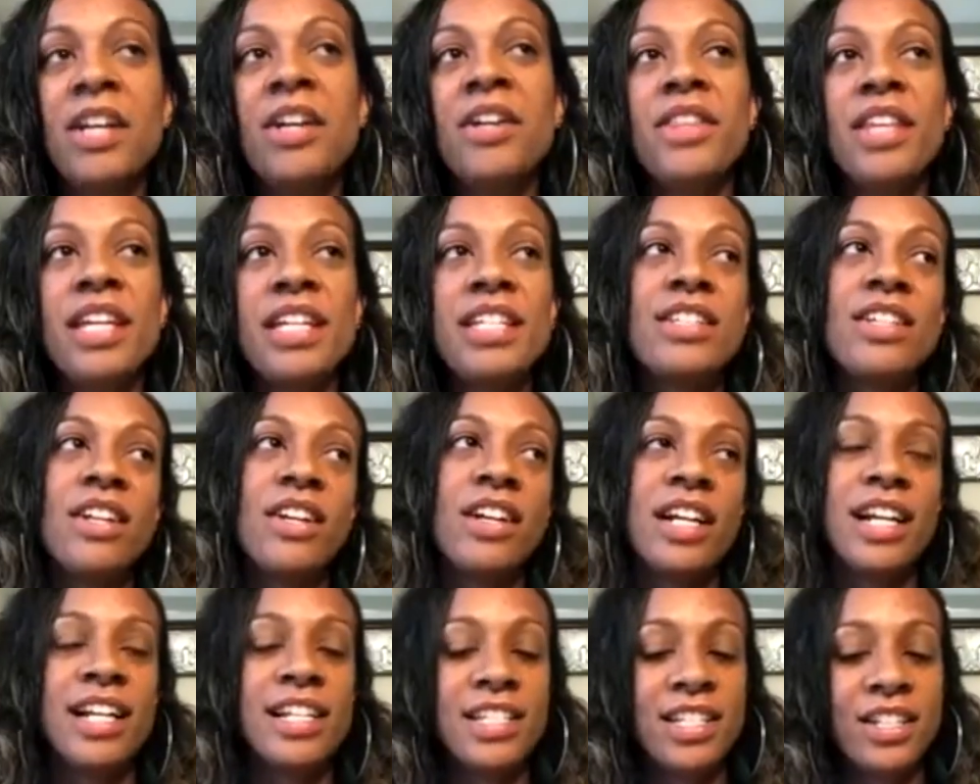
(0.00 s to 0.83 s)
That
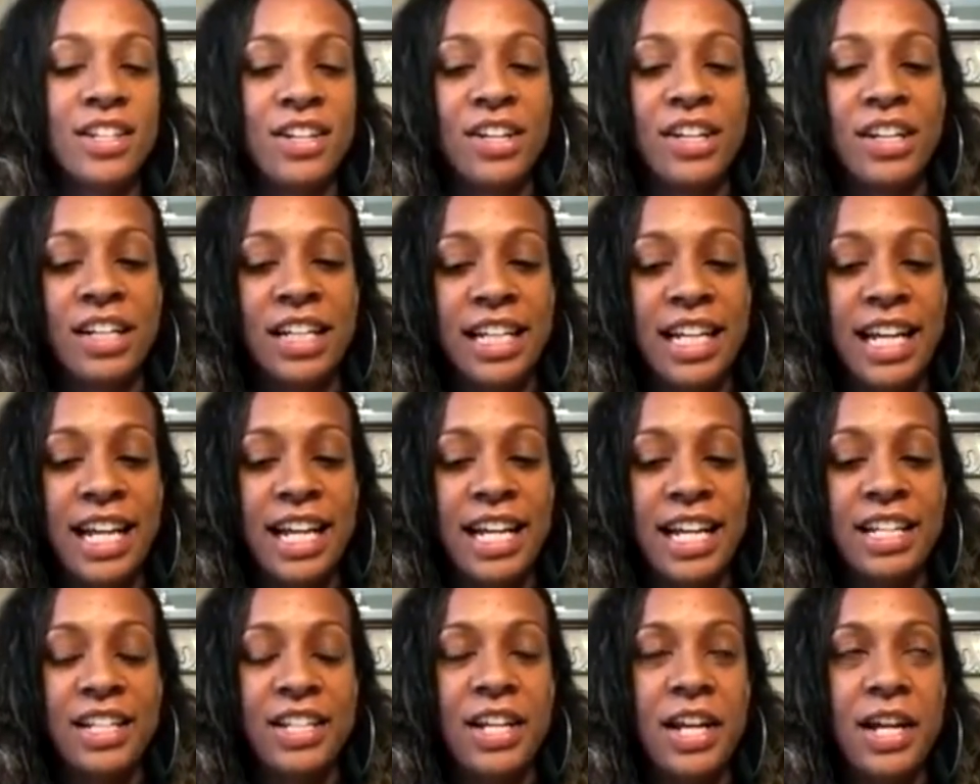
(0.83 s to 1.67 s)
started as an early
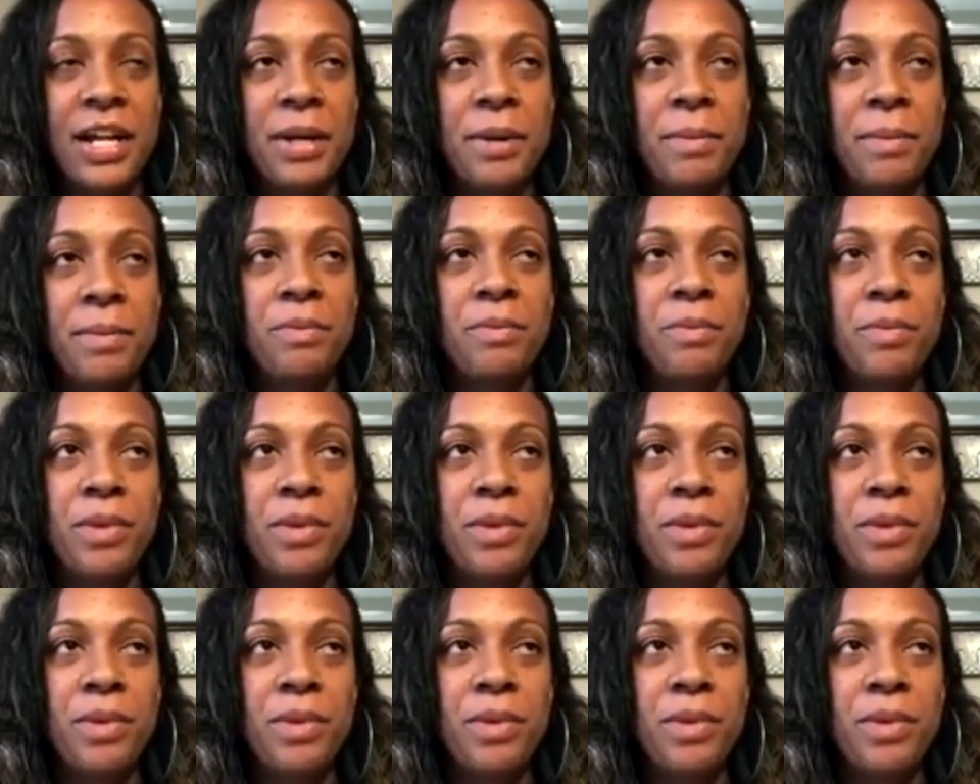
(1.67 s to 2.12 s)
age um,